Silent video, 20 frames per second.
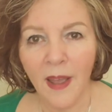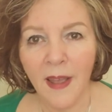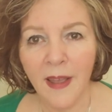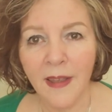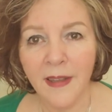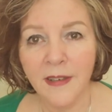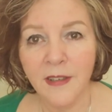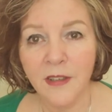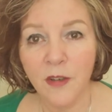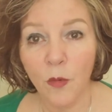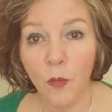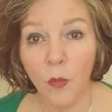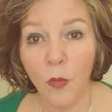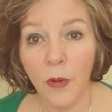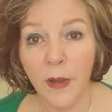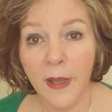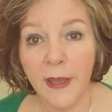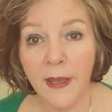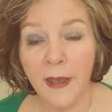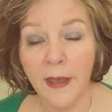And
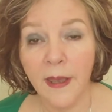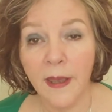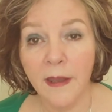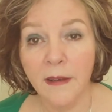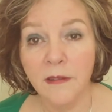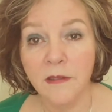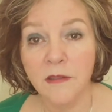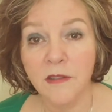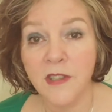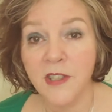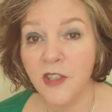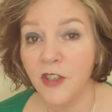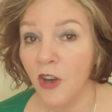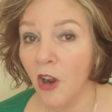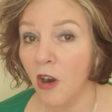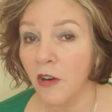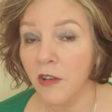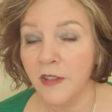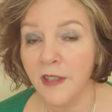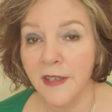we can
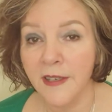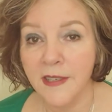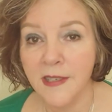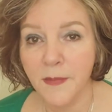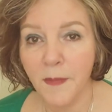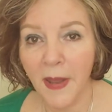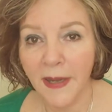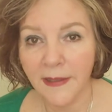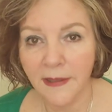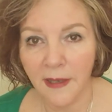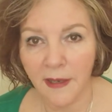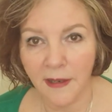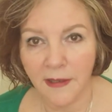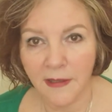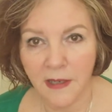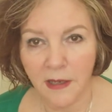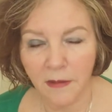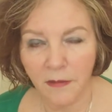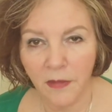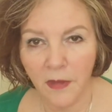start to dismantle it.